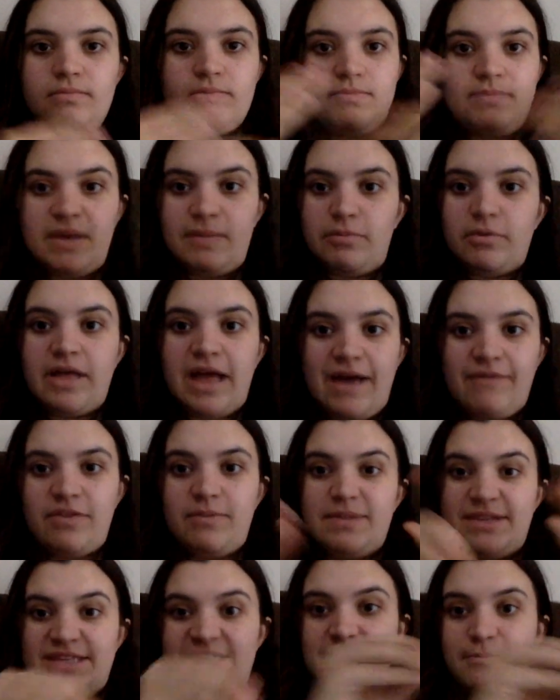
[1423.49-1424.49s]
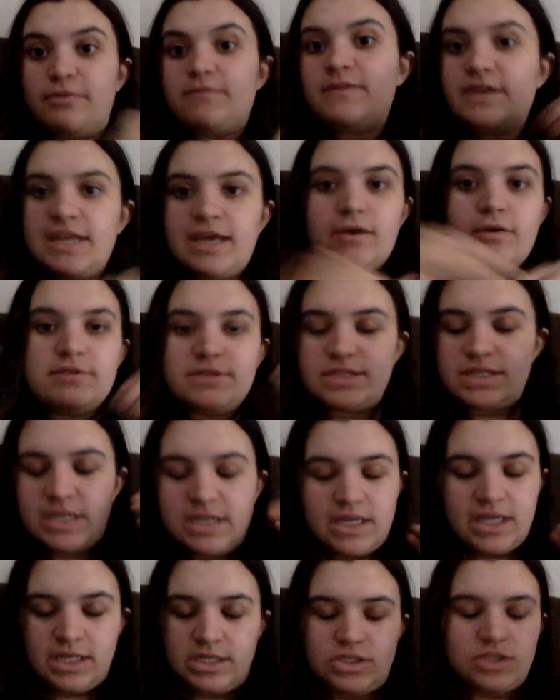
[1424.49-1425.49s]
people have them in separate videos
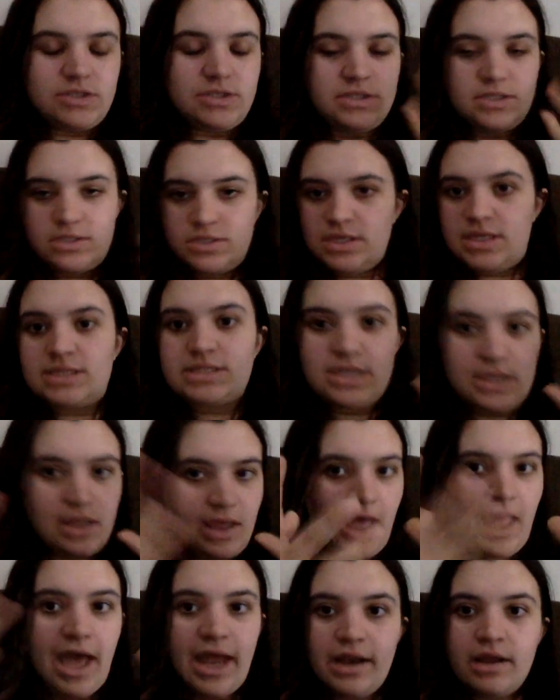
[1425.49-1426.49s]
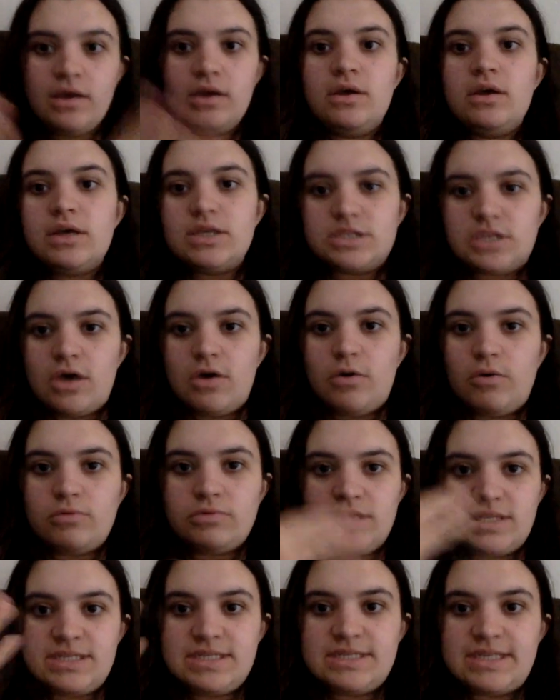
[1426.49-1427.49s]
and it's a lot. So
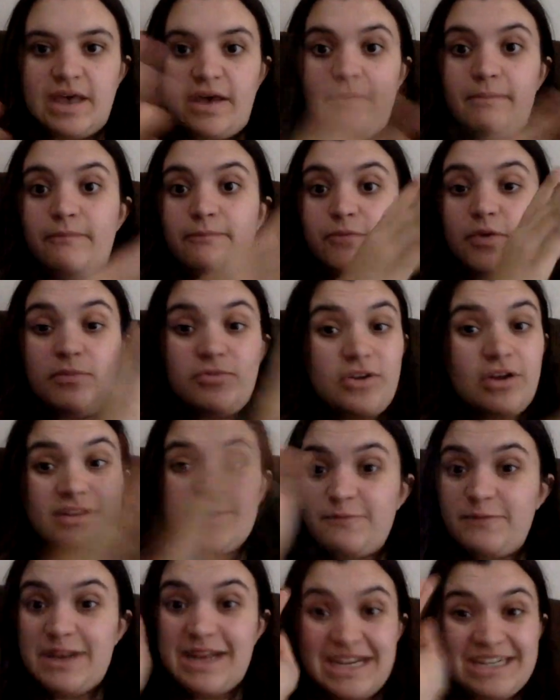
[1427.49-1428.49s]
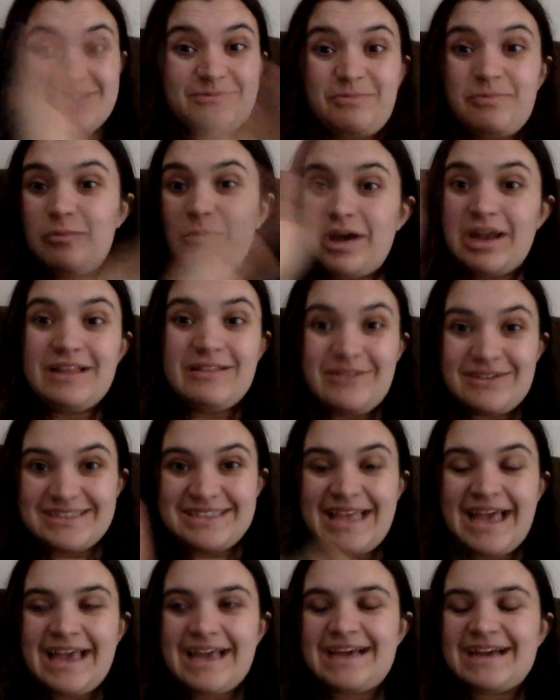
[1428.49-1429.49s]
this is from start to finish what it looks
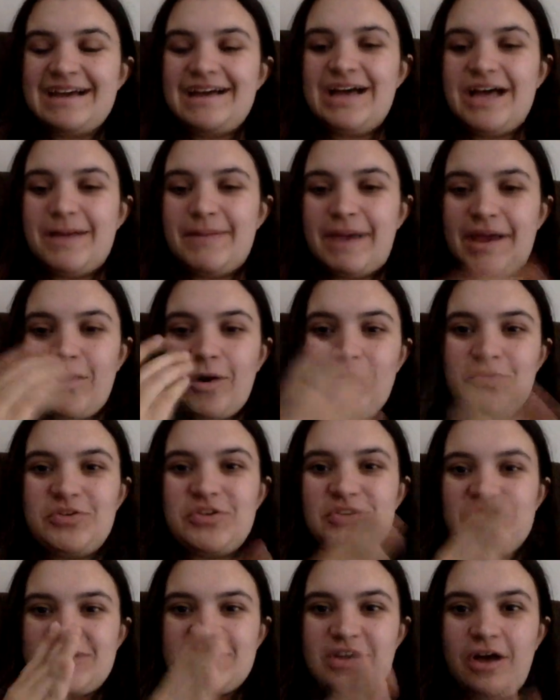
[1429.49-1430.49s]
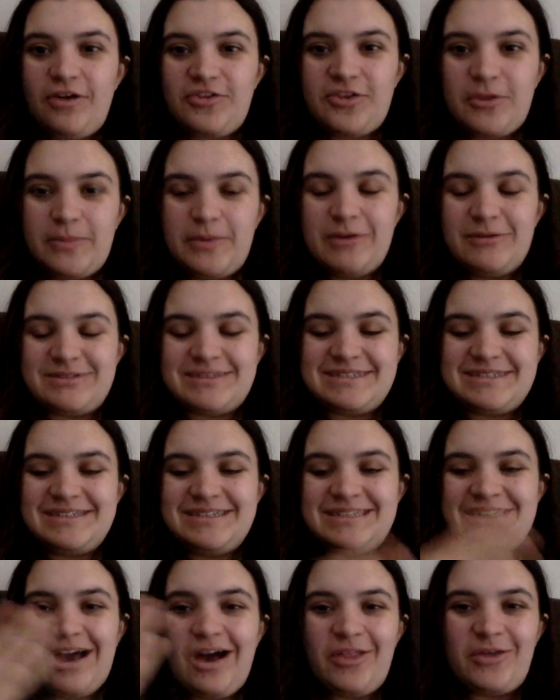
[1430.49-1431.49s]
like. I hope to also post
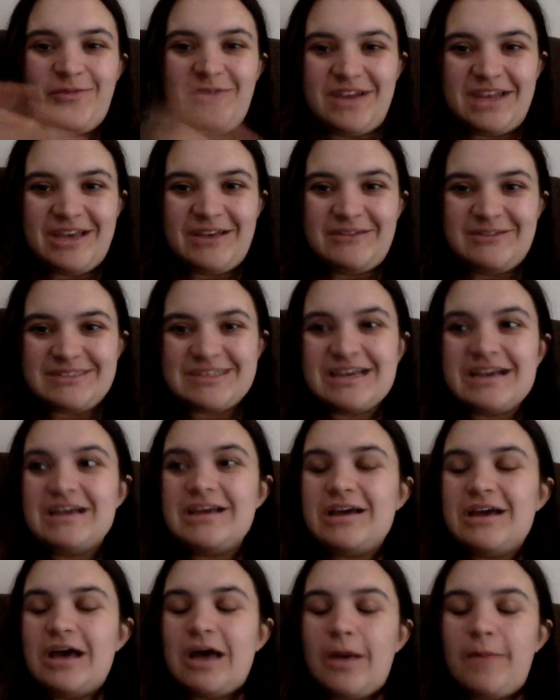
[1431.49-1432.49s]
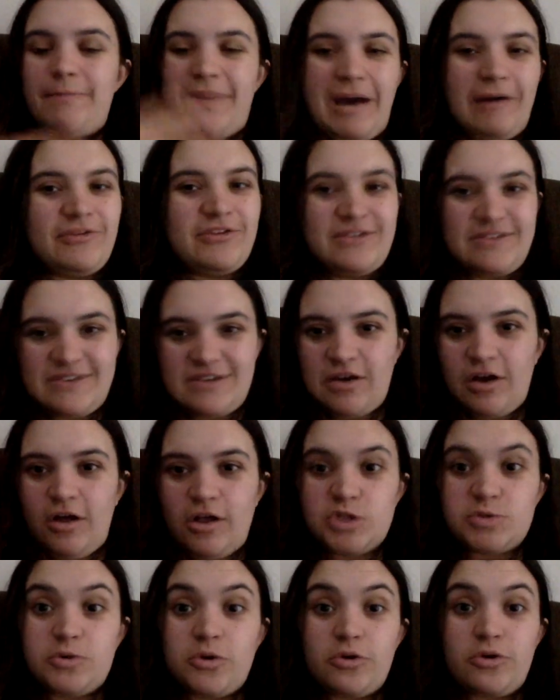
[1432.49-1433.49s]
other videos about the Disney
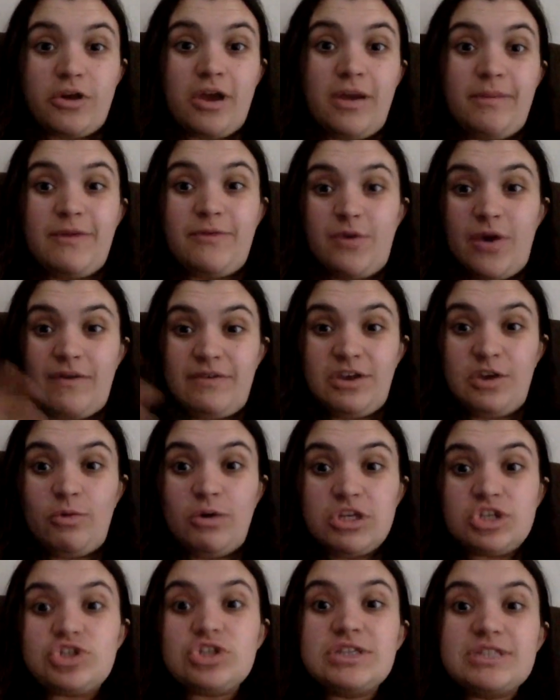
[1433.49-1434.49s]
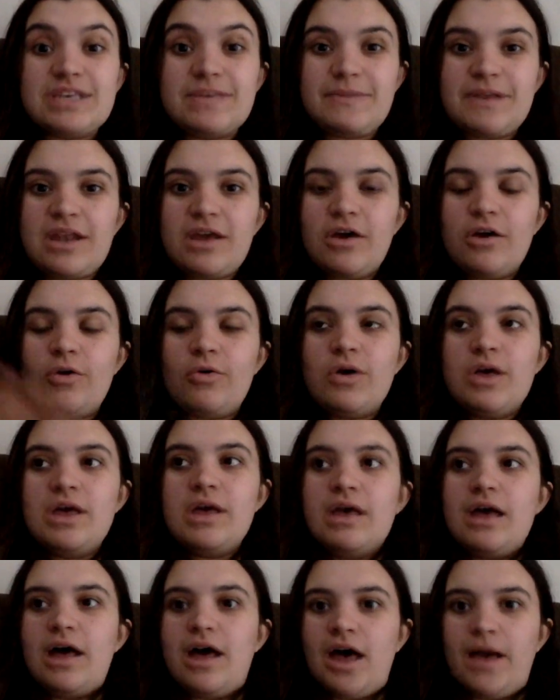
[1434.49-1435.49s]
College program. If you have any questions, let me know.
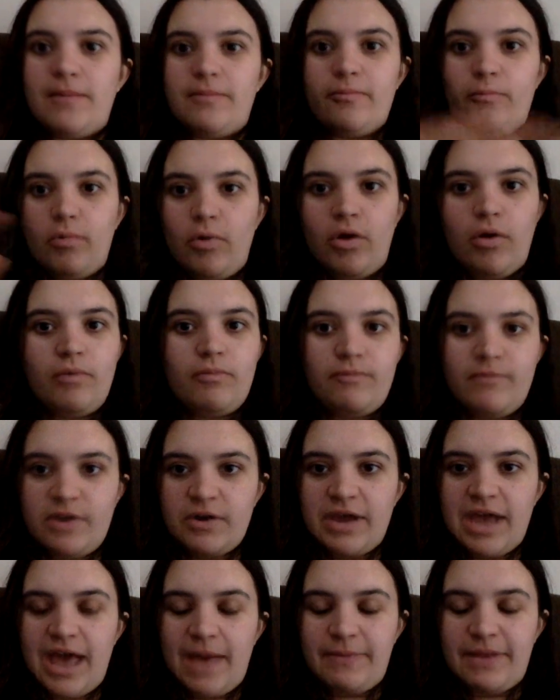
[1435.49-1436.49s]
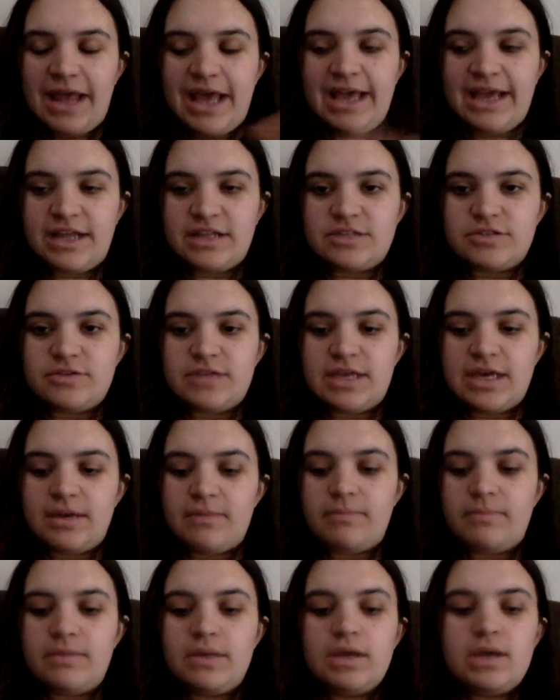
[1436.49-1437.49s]
I'm very happy to answer
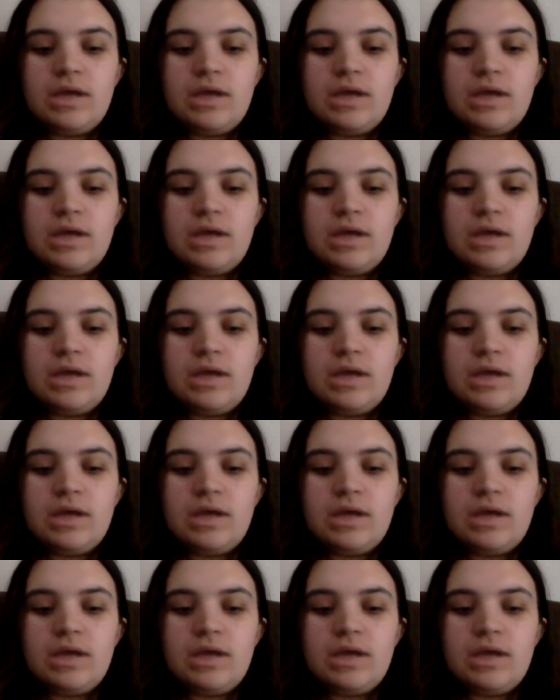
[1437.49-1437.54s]
them.